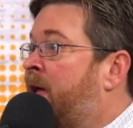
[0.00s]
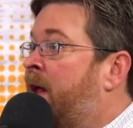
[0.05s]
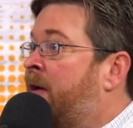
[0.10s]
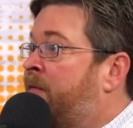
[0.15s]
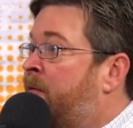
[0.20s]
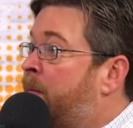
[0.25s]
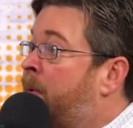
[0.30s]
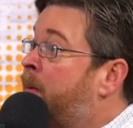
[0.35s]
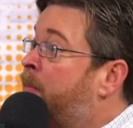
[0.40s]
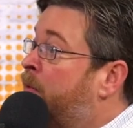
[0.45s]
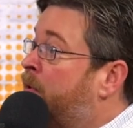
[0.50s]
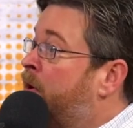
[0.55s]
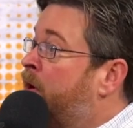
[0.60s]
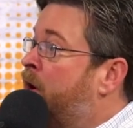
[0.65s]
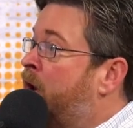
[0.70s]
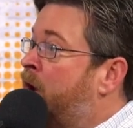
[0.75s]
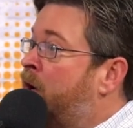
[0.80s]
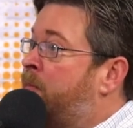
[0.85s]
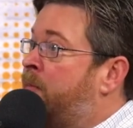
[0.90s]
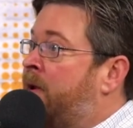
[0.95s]
I like for people to
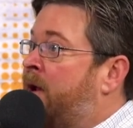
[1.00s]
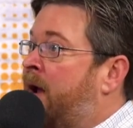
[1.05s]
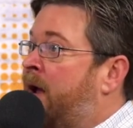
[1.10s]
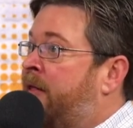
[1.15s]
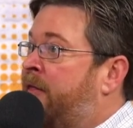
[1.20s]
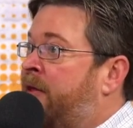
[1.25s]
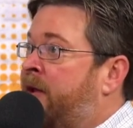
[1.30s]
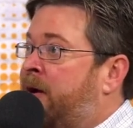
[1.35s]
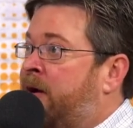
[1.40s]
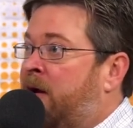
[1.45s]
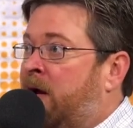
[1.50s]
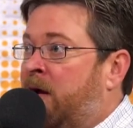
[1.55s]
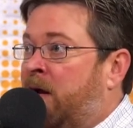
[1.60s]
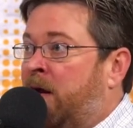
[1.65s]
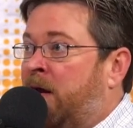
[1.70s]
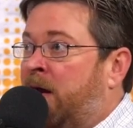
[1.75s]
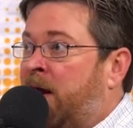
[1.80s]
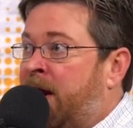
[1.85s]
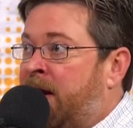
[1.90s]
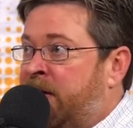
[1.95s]
know me. I think a
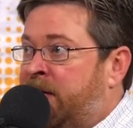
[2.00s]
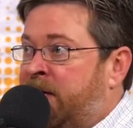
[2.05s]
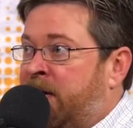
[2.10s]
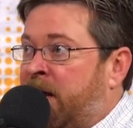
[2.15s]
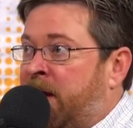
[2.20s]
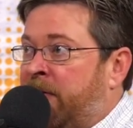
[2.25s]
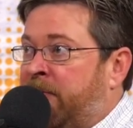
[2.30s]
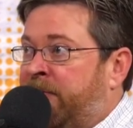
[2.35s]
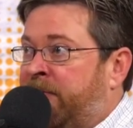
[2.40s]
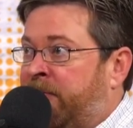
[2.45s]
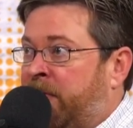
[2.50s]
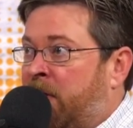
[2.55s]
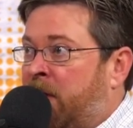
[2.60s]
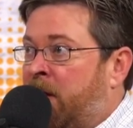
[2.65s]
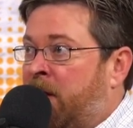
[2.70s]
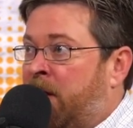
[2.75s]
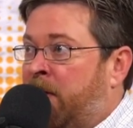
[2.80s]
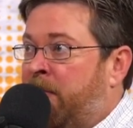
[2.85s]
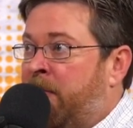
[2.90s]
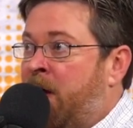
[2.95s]
lot of times
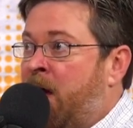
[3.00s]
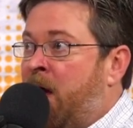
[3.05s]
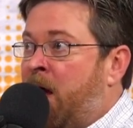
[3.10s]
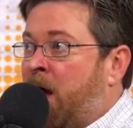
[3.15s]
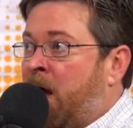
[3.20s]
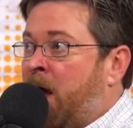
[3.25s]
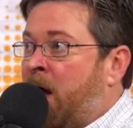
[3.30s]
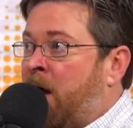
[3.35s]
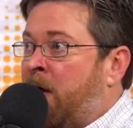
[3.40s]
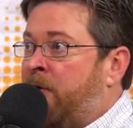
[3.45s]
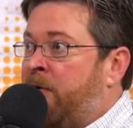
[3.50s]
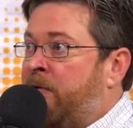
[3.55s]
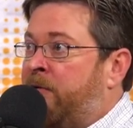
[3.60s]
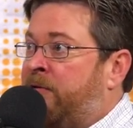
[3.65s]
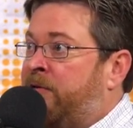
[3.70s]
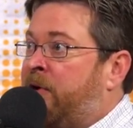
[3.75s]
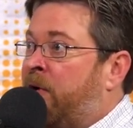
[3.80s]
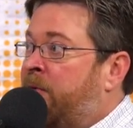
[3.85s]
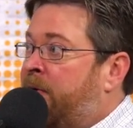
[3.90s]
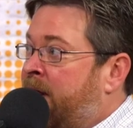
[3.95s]

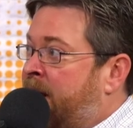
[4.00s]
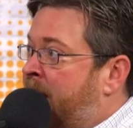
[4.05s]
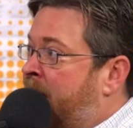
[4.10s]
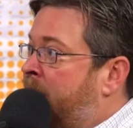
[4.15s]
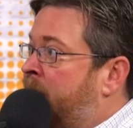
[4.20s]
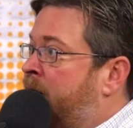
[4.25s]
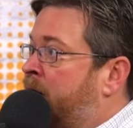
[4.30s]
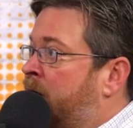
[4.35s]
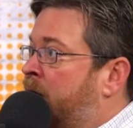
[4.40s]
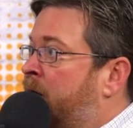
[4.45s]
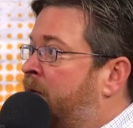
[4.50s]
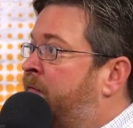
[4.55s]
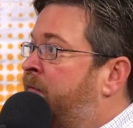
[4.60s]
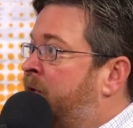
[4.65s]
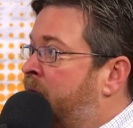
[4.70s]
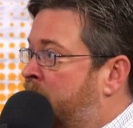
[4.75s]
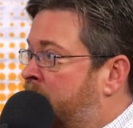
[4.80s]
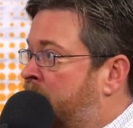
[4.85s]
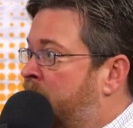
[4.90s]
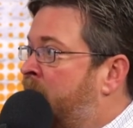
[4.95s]
owners don't get out
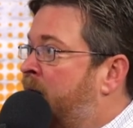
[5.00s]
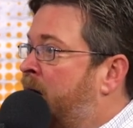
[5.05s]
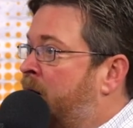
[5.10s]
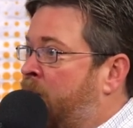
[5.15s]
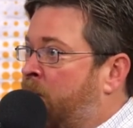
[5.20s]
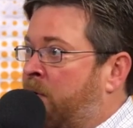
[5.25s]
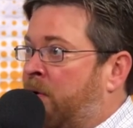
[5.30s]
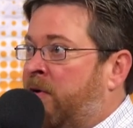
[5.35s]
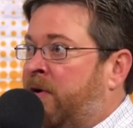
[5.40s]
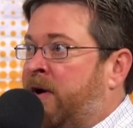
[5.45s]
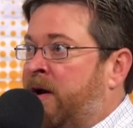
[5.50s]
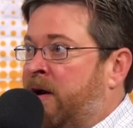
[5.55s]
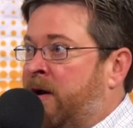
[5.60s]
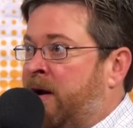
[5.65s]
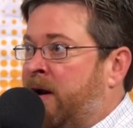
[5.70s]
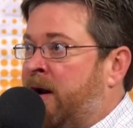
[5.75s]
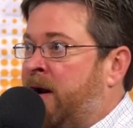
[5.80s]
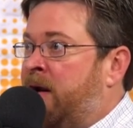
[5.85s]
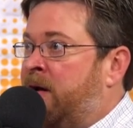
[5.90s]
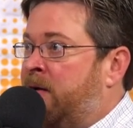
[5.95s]
enough and network
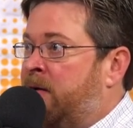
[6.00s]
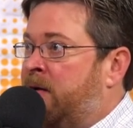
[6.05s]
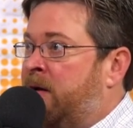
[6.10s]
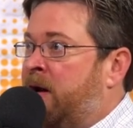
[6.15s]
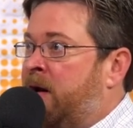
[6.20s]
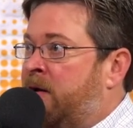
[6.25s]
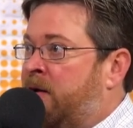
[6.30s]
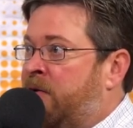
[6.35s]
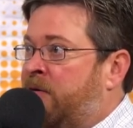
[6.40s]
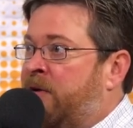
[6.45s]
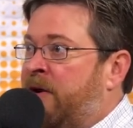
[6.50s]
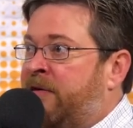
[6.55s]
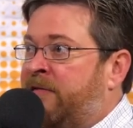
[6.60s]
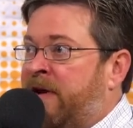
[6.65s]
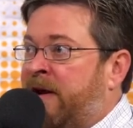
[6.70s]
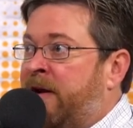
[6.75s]
and do things.